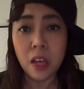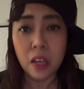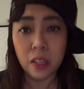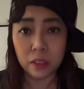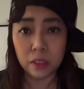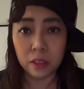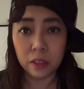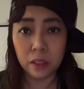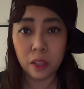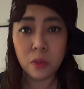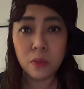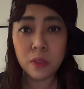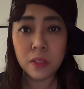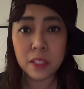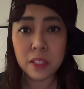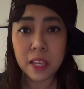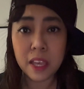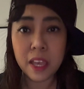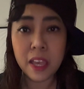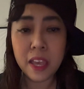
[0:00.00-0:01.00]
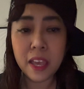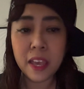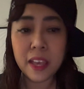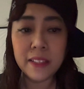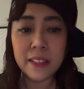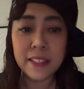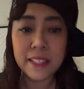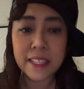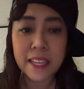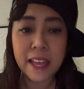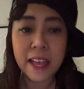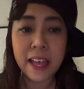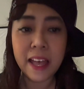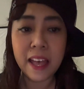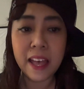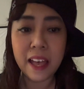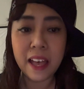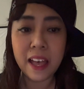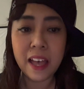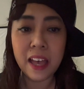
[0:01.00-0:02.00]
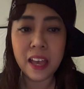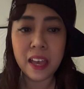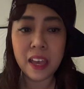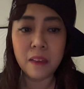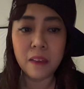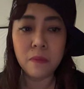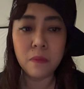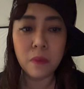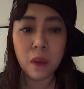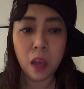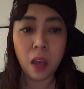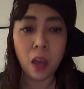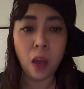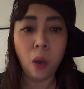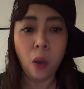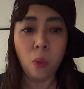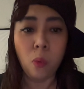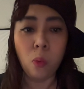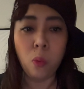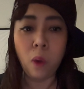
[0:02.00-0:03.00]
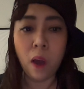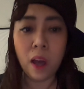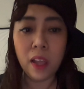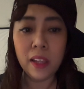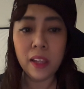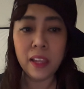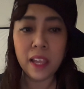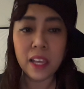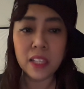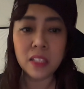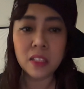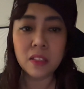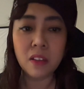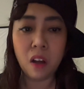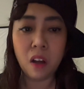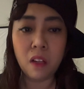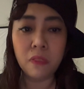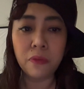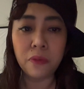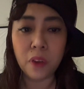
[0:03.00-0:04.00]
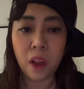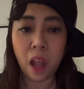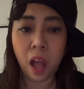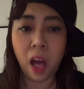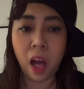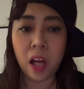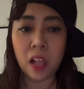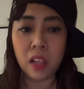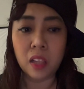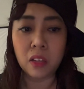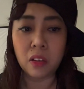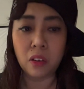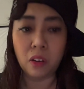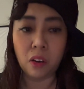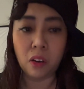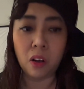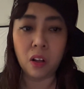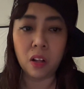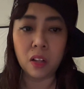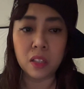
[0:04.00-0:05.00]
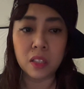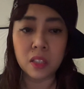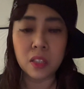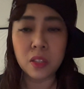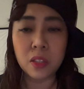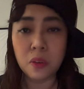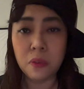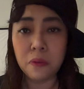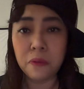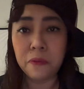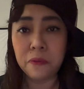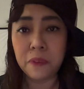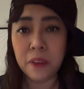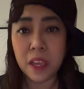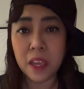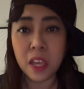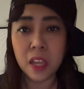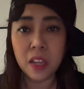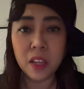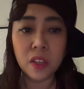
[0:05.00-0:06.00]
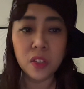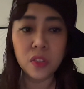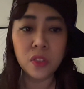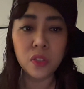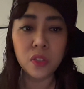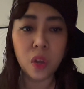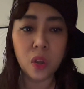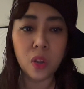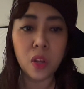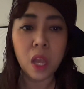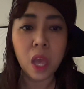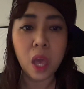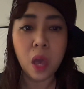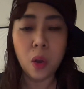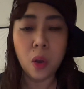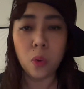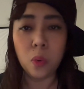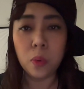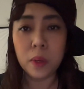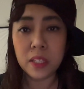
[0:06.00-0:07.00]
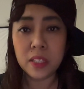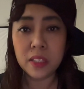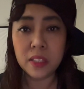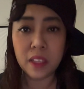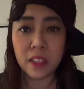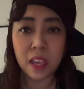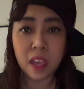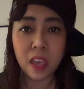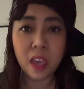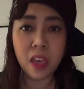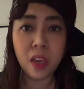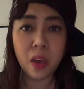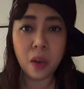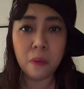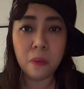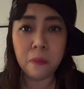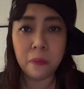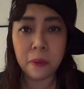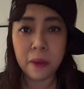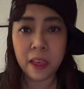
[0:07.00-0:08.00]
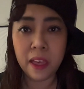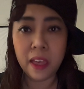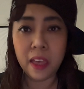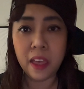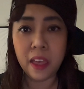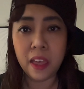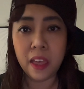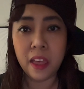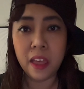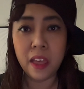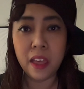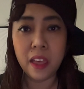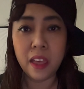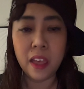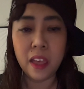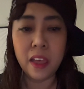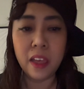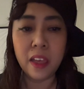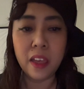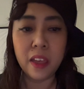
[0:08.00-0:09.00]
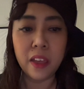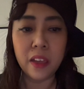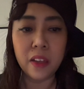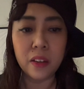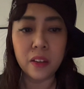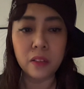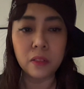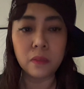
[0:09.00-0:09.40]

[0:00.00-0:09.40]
Closing time. One last call for alcohol, so finish your whiskey or beer.